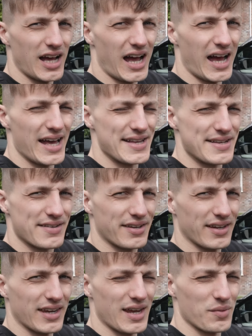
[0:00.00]
and
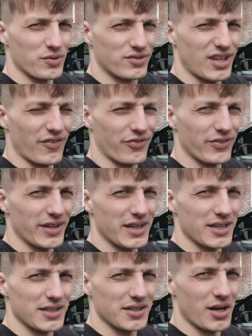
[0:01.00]
it was
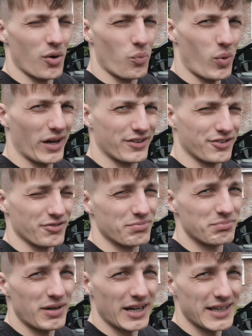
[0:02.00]
definitely a waste of
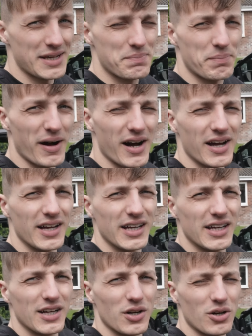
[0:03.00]
money, but
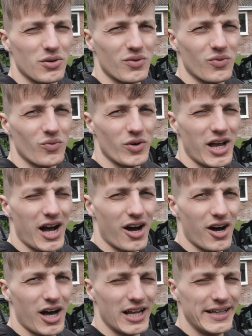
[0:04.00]
we
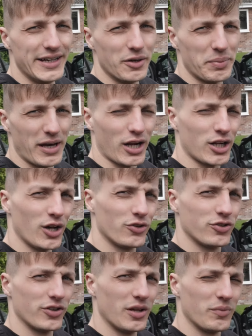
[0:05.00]
are a little bit
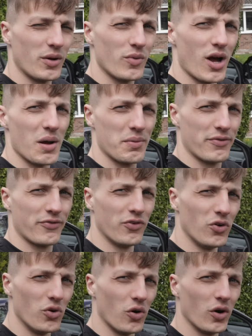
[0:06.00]
closer than we were
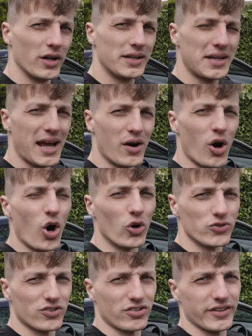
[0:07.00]
before. Now,
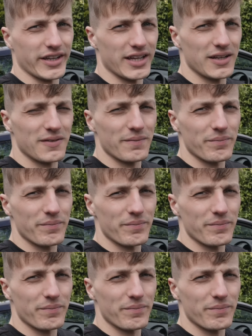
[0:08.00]
honestly,